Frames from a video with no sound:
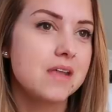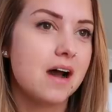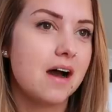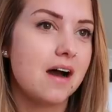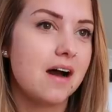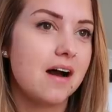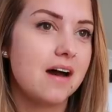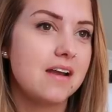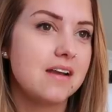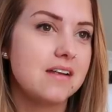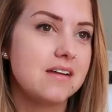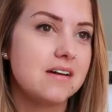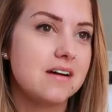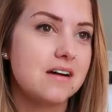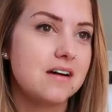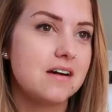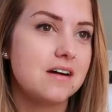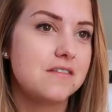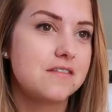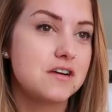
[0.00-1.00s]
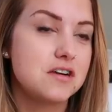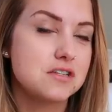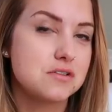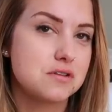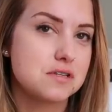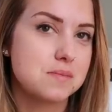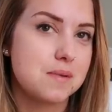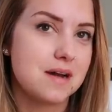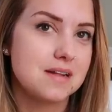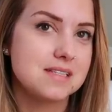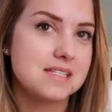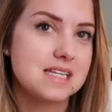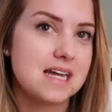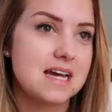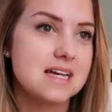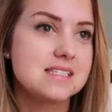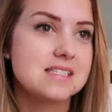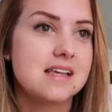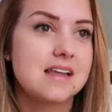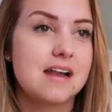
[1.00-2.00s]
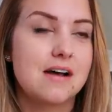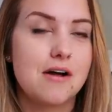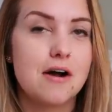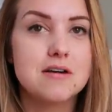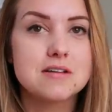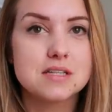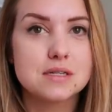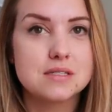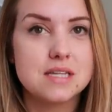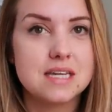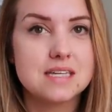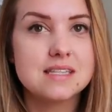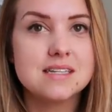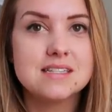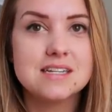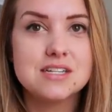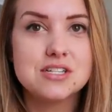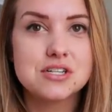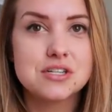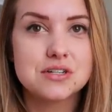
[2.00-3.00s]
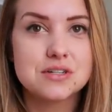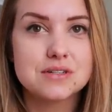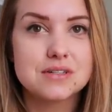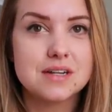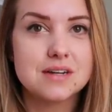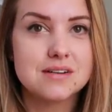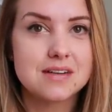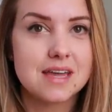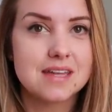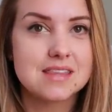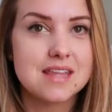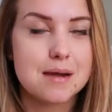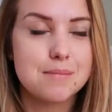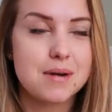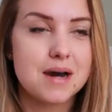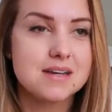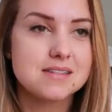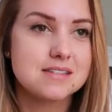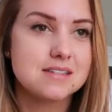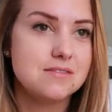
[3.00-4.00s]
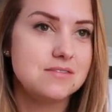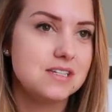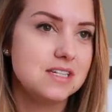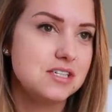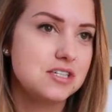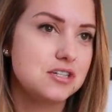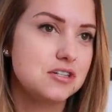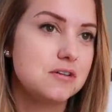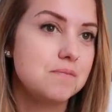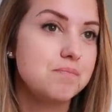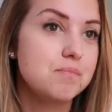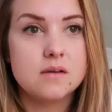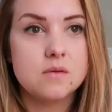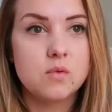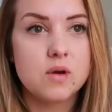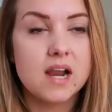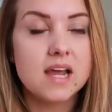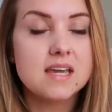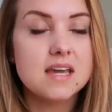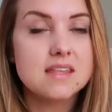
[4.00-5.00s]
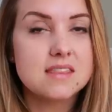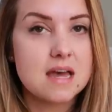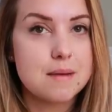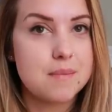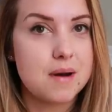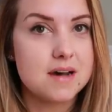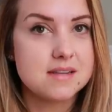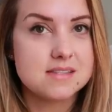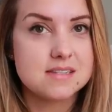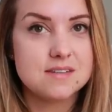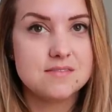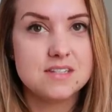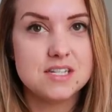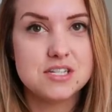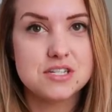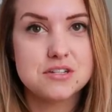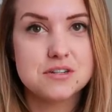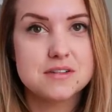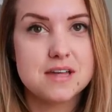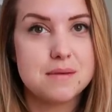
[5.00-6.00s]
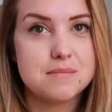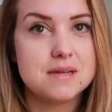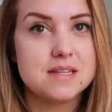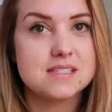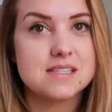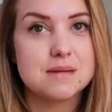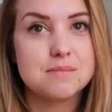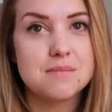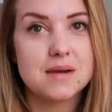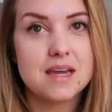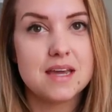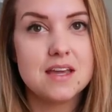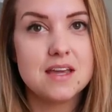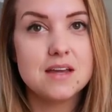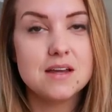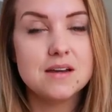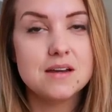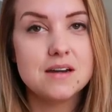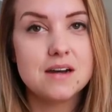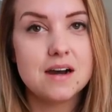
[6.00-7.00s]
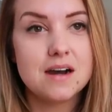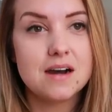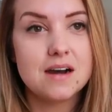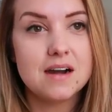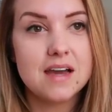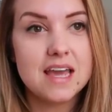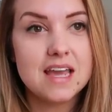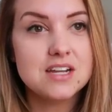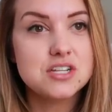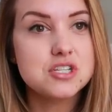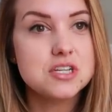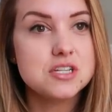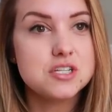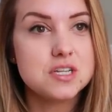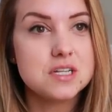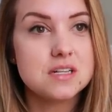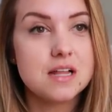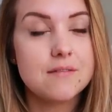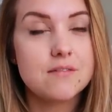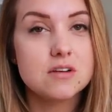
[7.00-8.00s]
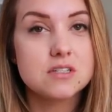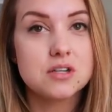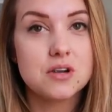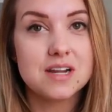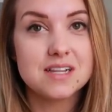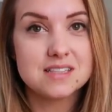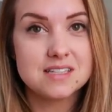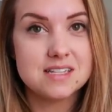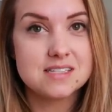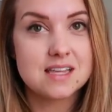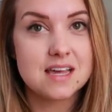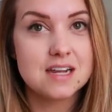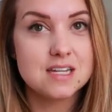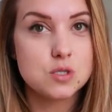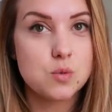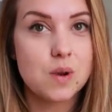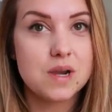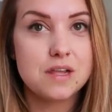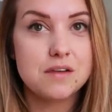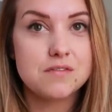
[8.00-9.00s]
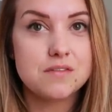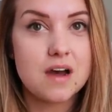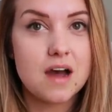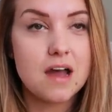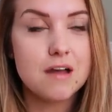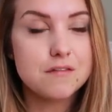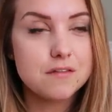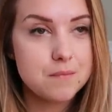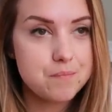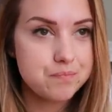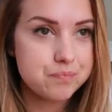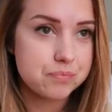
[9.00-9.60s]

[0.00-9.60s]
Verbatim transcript: on a first response test, then I'll also take the digital and I'll get that positive digital. When I get that positive digital, that means that my uh, HCG levels are at least at a 25.